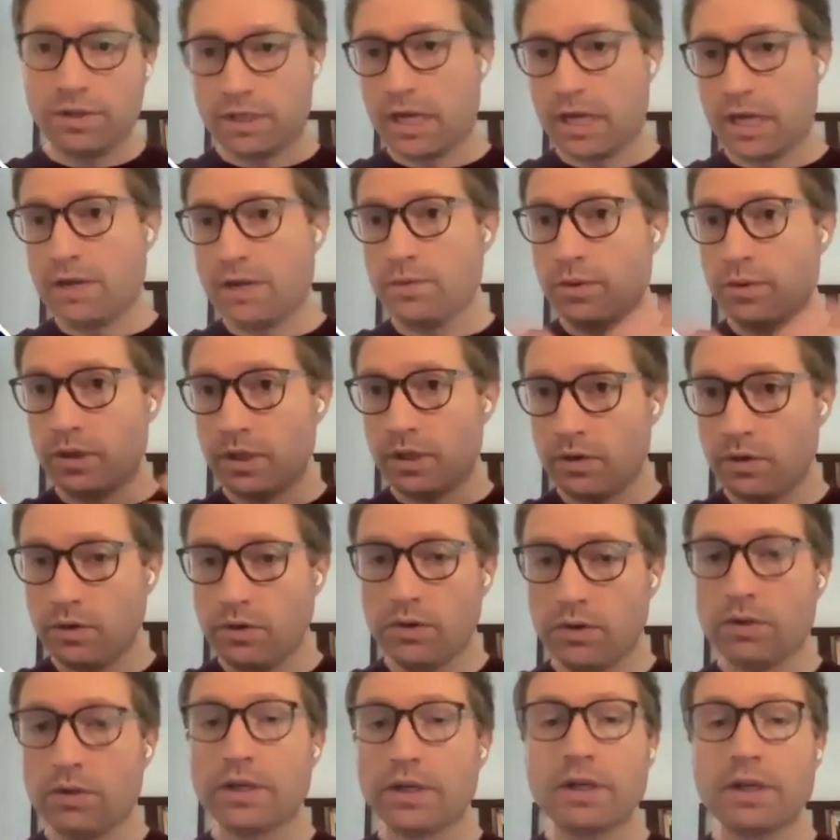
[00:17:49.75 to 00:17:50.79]
schedule, and
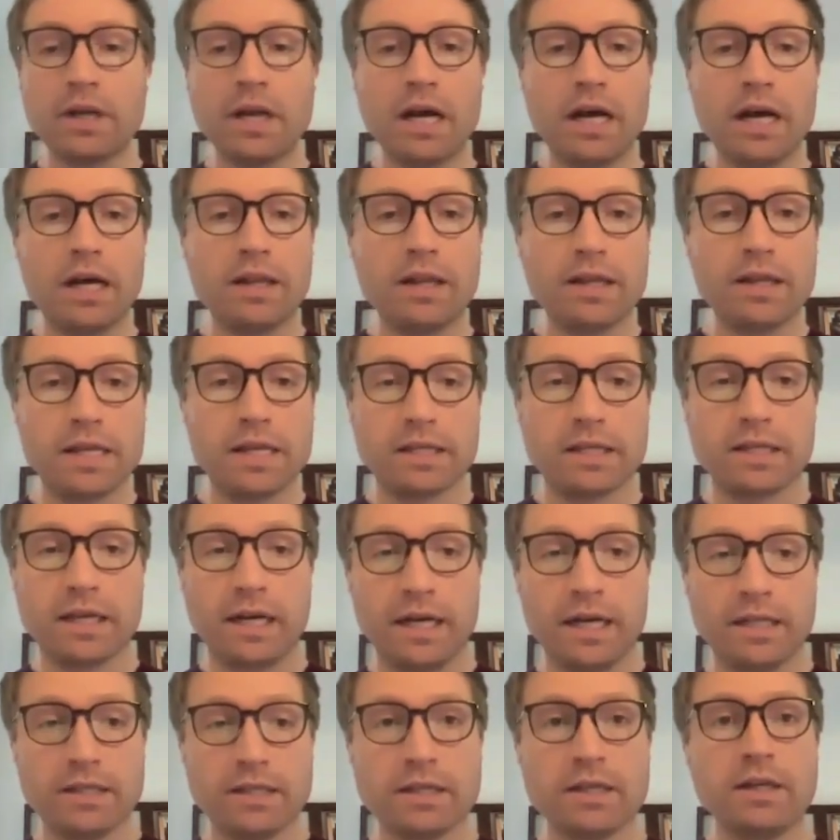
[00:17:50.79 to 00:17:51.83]
hold these
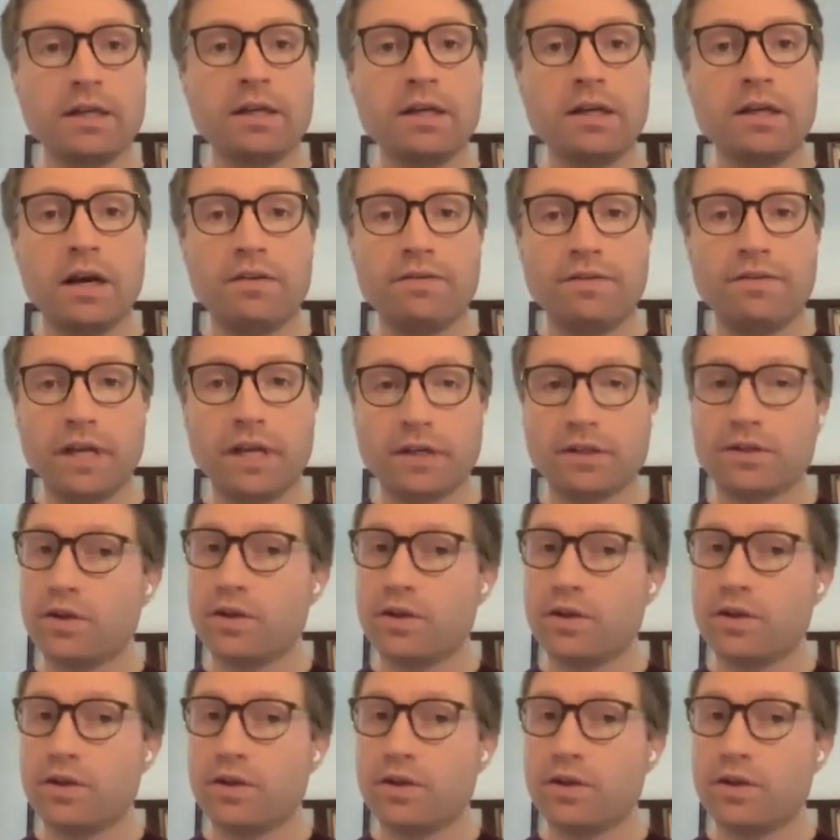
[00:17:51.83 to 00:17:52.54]
kinds of things.